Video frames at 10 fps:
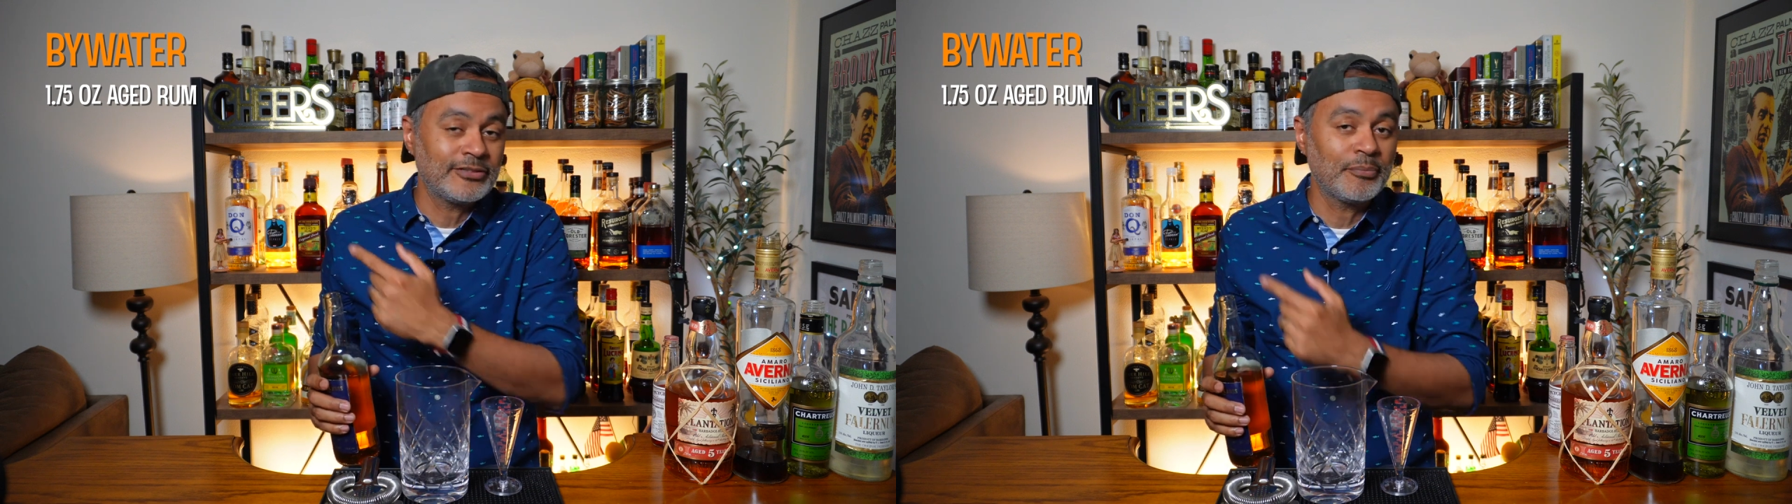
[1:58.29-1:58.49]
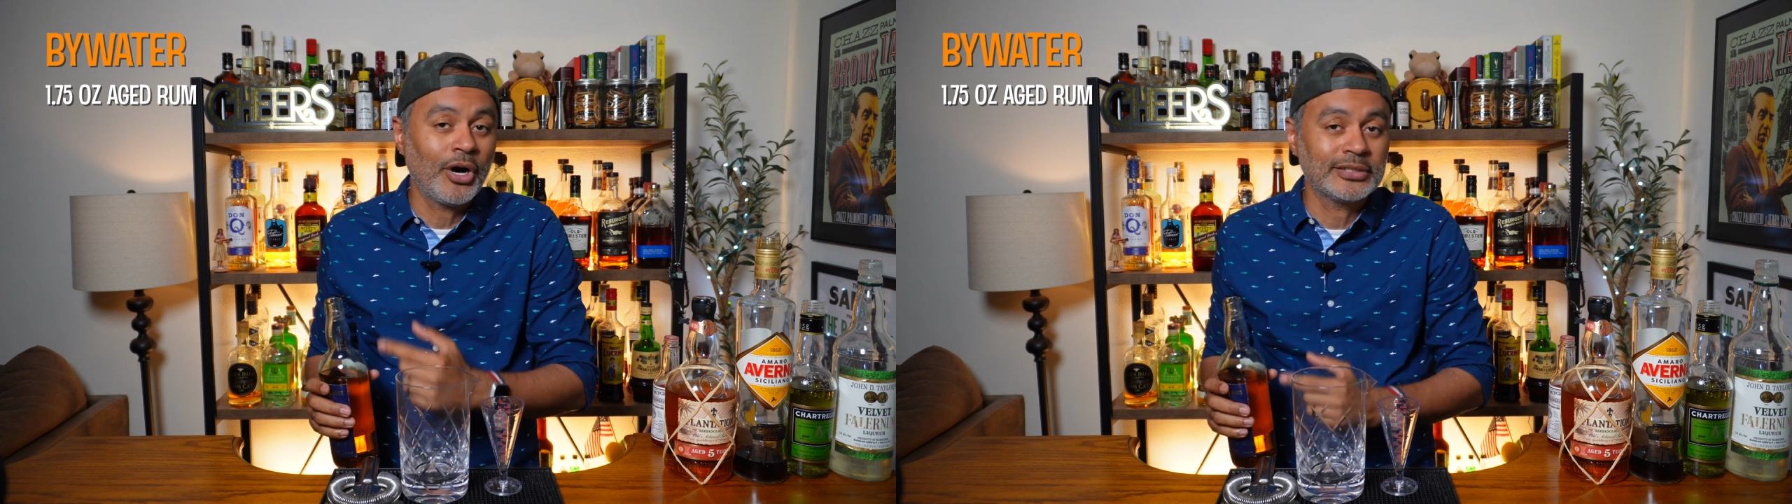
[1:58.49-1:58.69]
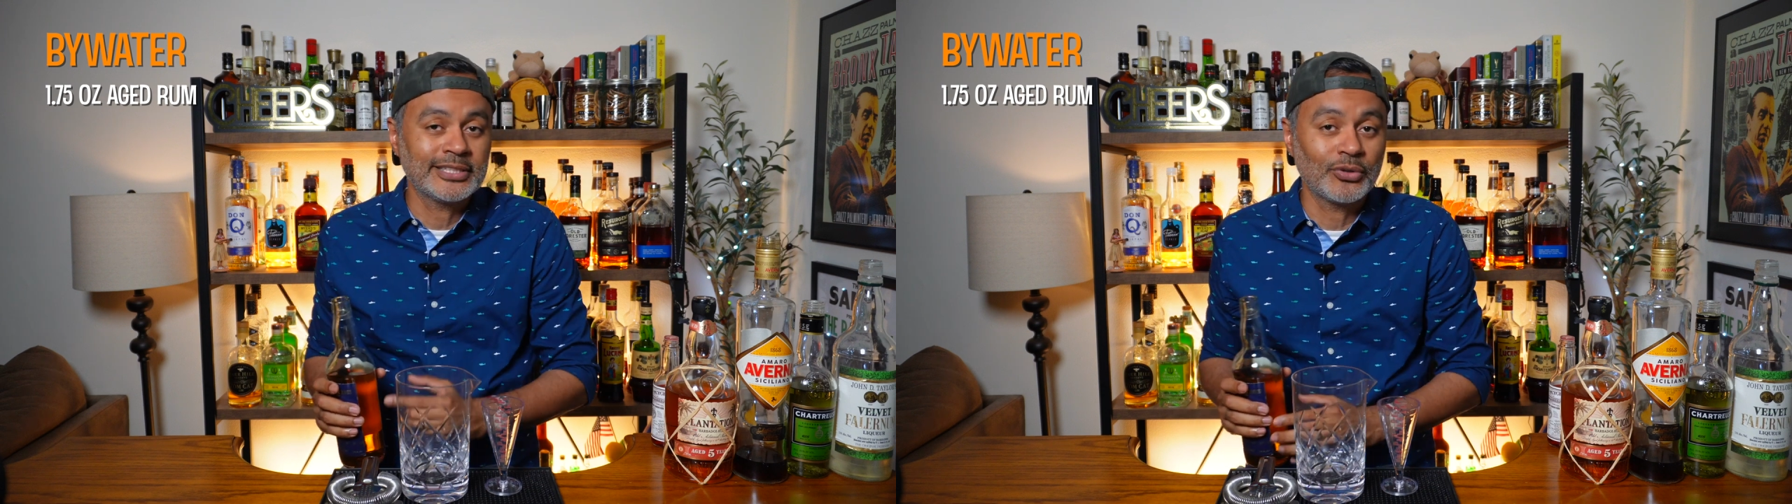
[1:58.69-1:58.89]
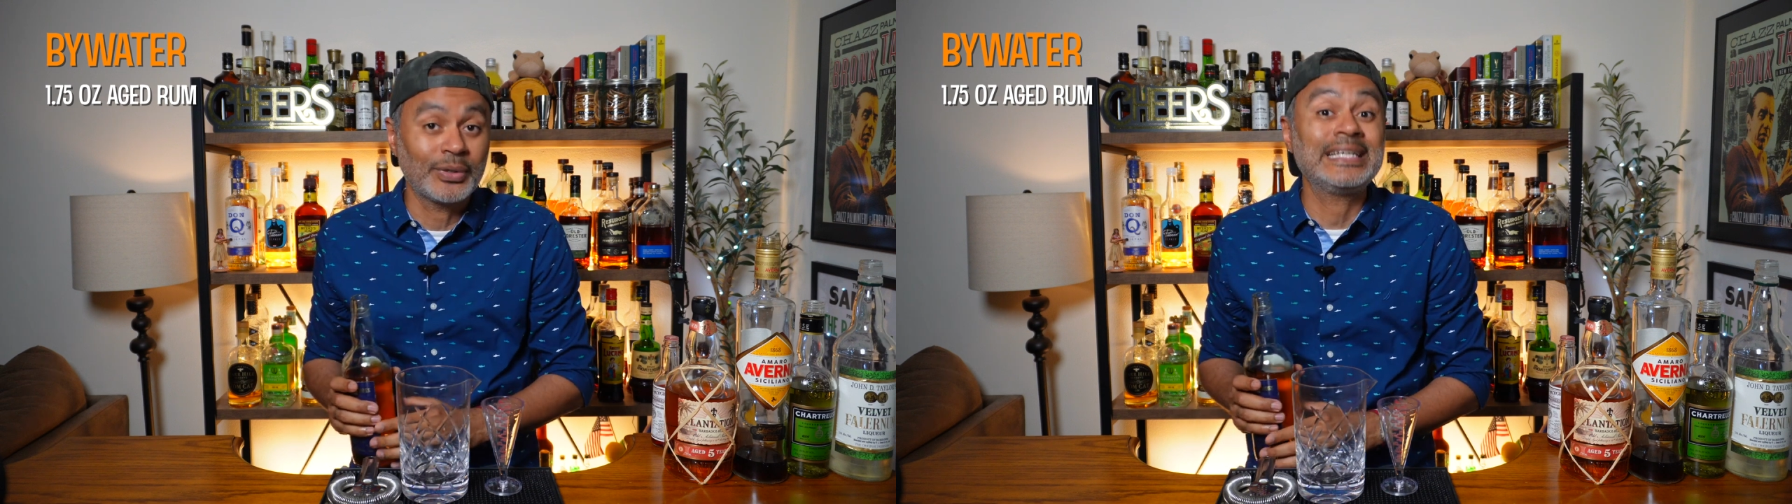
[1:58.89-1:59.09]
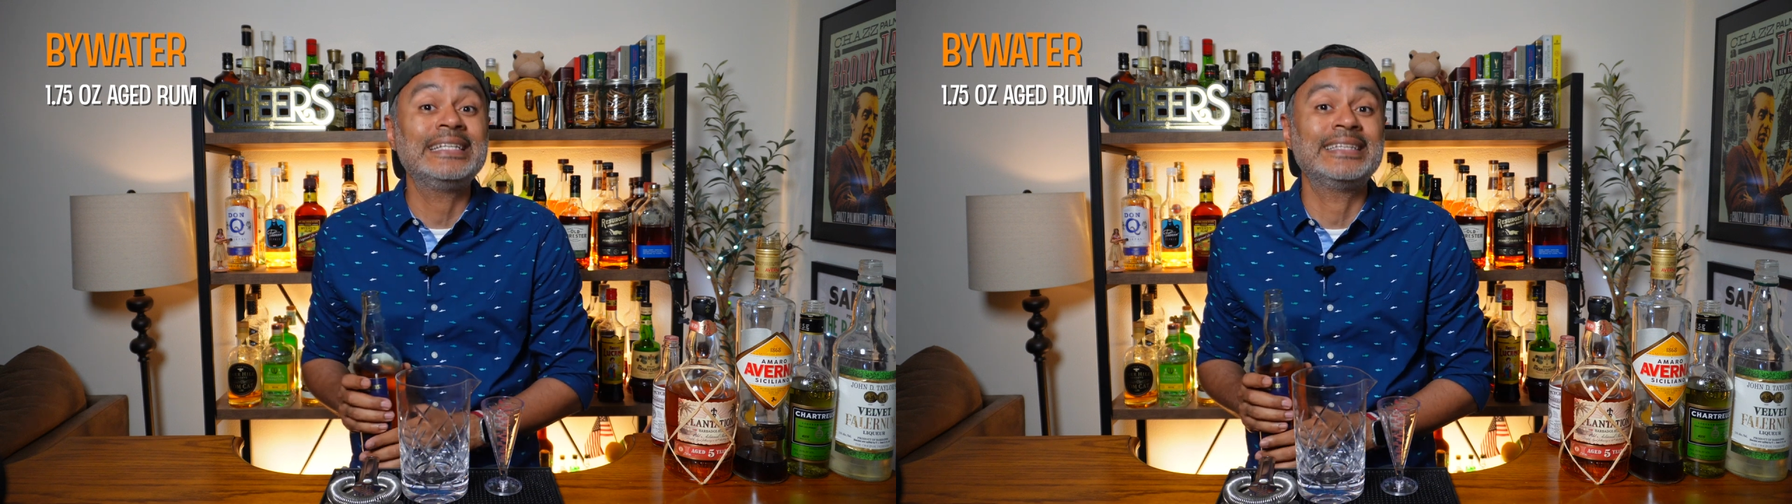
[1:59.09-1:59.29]
bartender what
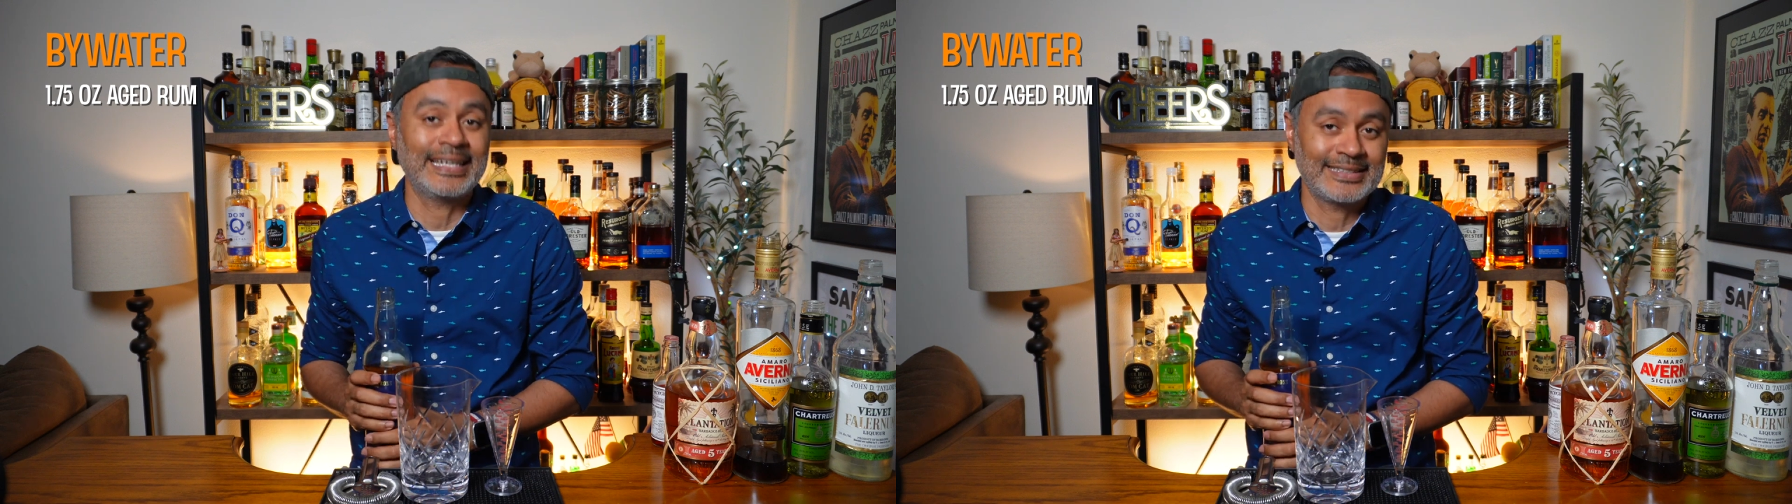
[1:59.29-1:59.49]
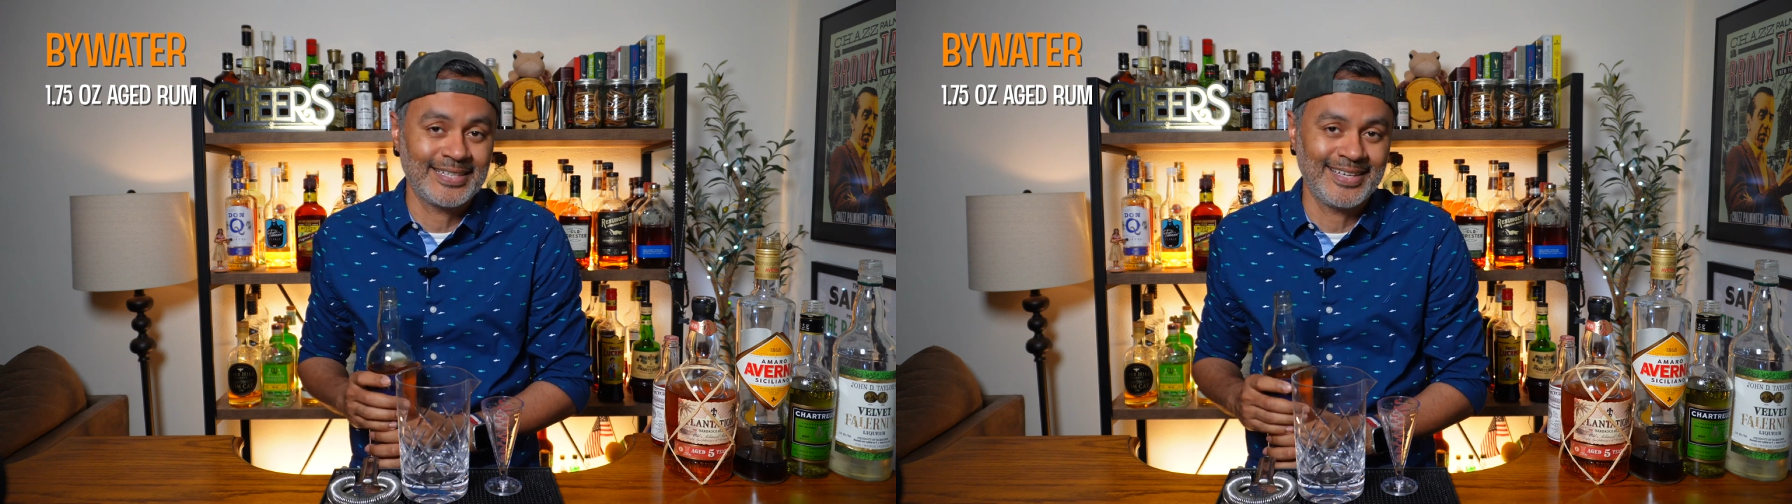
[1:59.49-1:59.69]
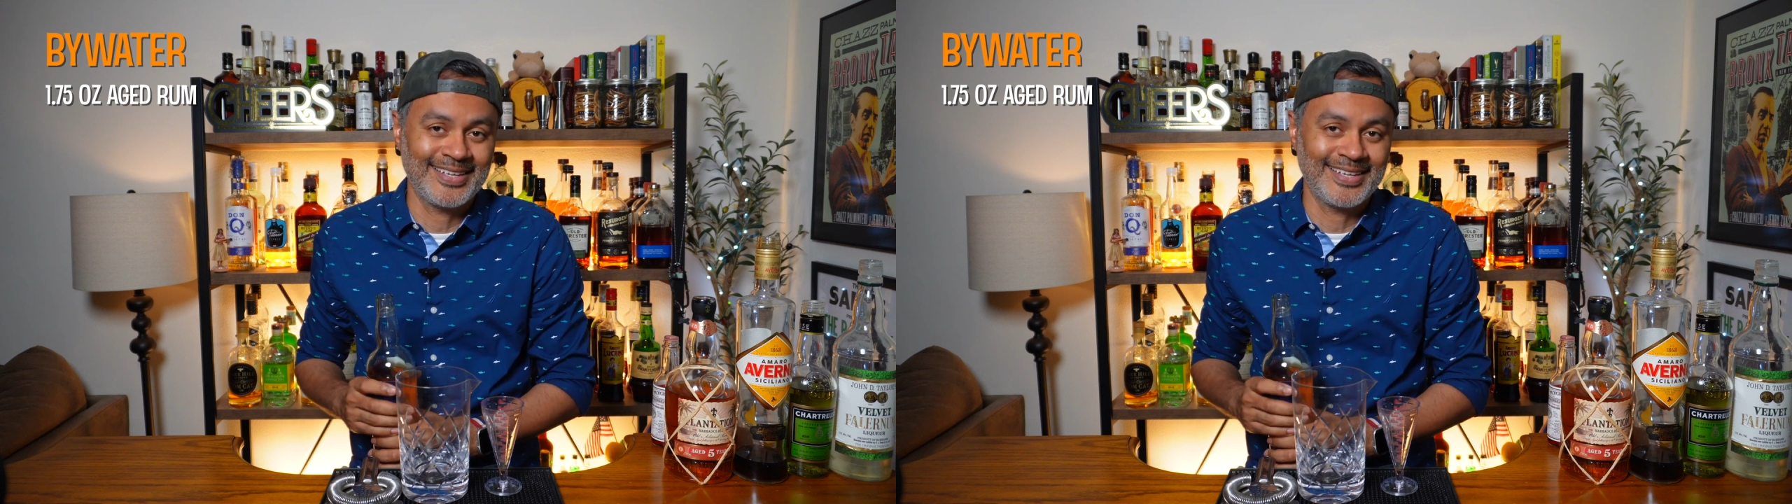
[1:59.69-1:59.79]
he thinks.